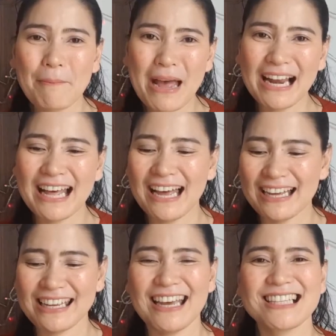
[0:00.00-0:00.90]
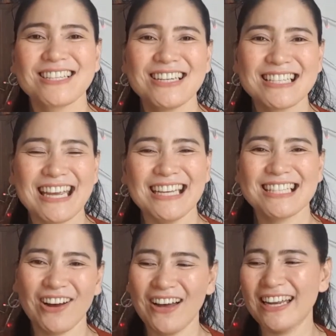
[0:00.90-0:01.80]
Bella Gets Her
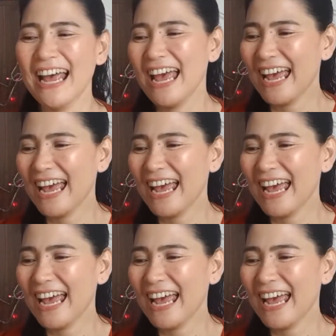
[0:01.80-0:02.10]
Skates On.